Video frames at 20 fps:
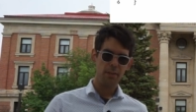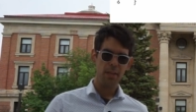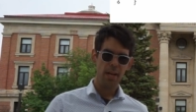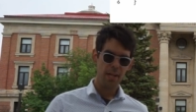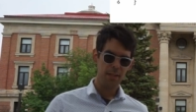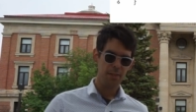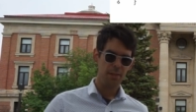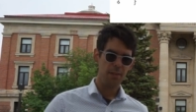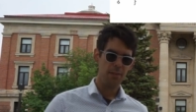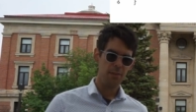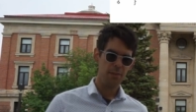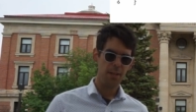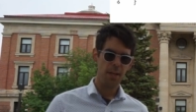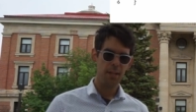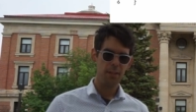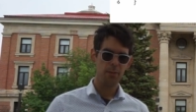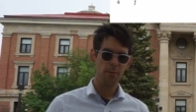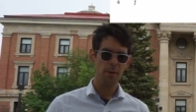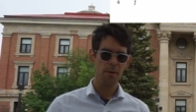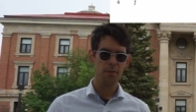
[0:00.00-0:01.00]
test and
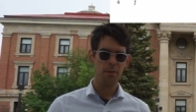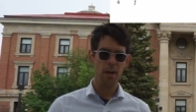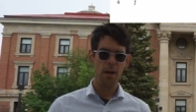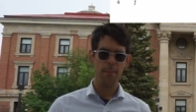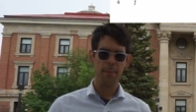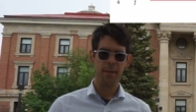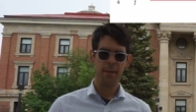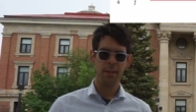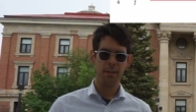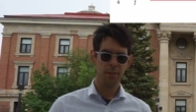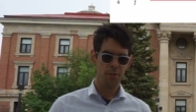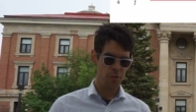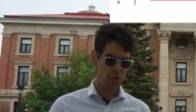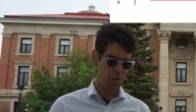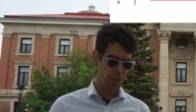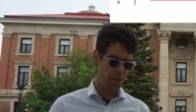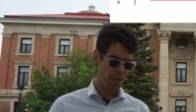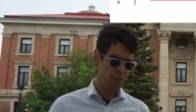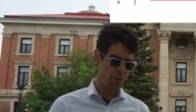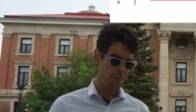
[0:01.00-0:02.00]
set or atomic
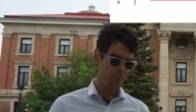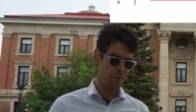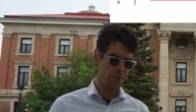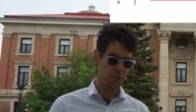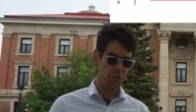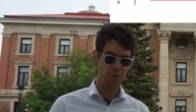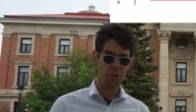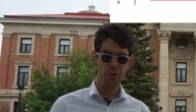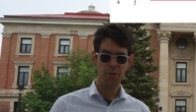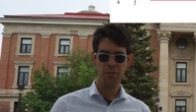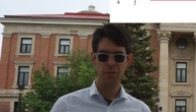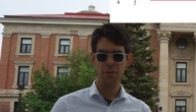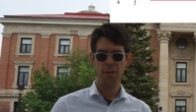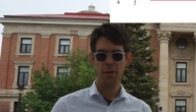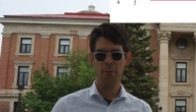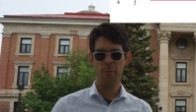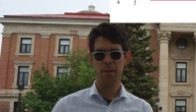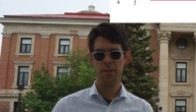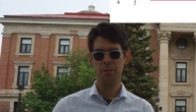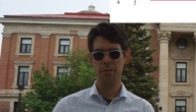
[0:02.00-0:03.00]
exchange, it returns the
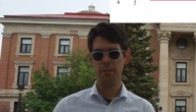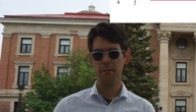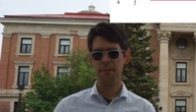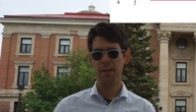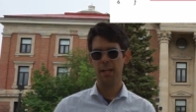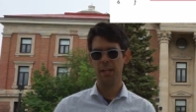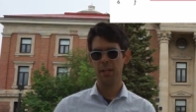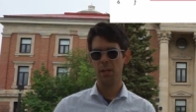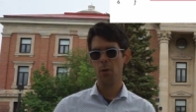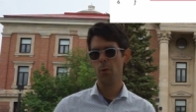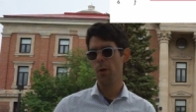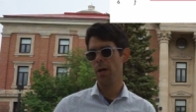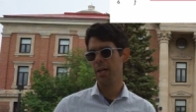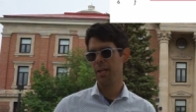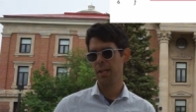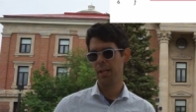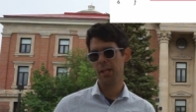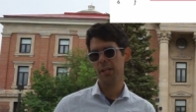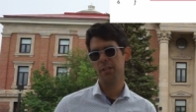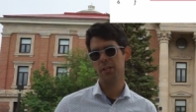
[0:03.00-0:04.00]
original value
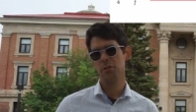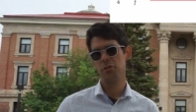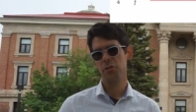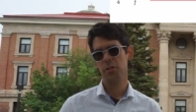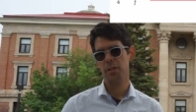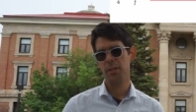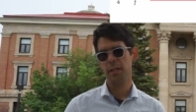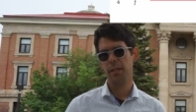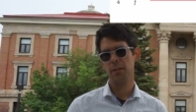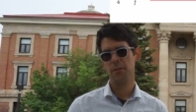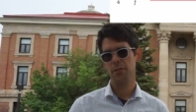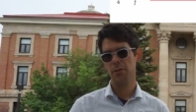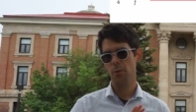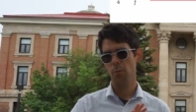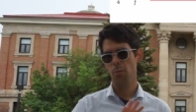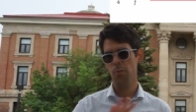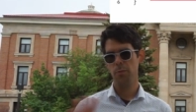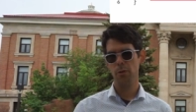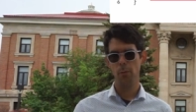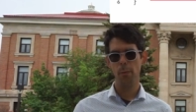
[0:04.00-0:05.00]
unconditionally.
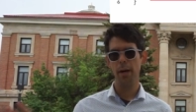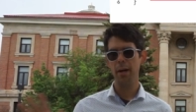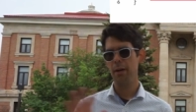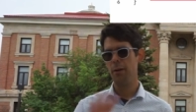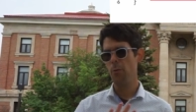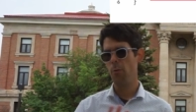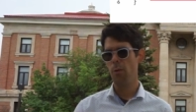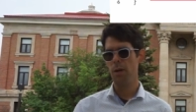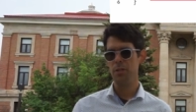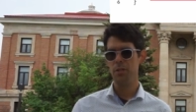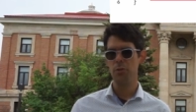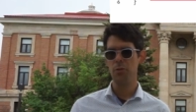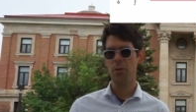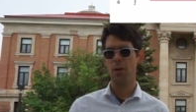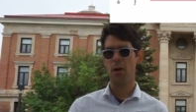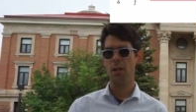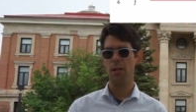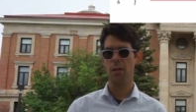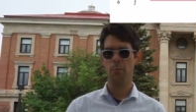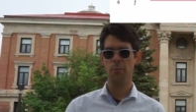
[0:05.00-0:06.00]
So no matter what you
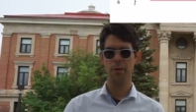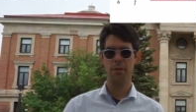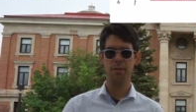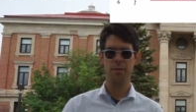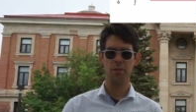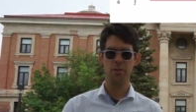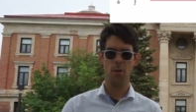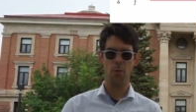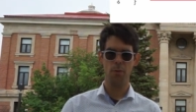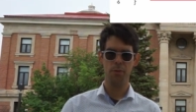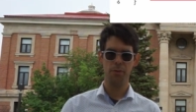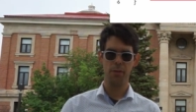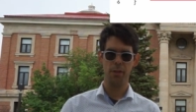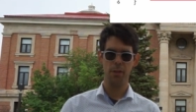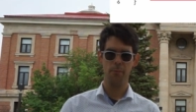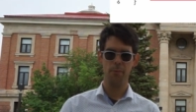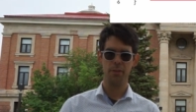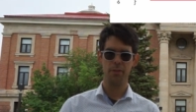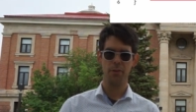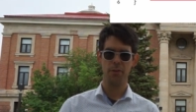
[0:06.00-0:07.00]
call it with, it's always going
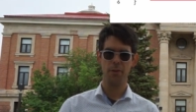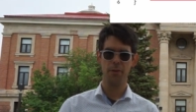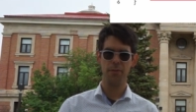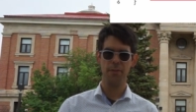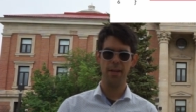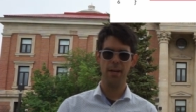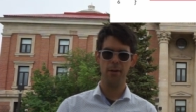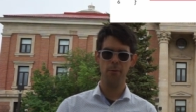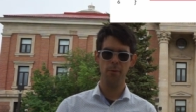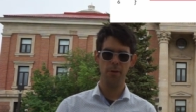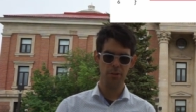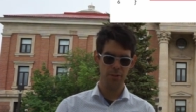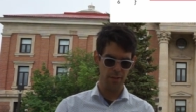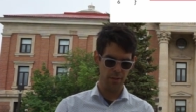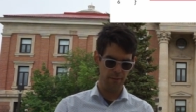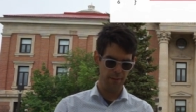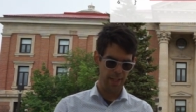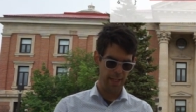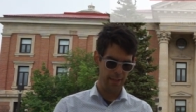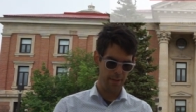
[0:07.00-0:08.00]
to return that
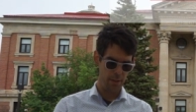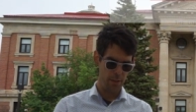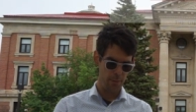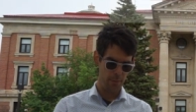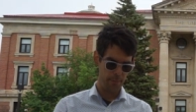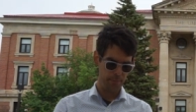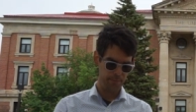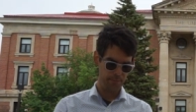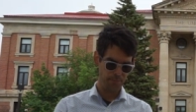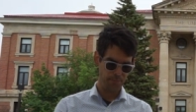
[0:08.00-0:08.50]
original value.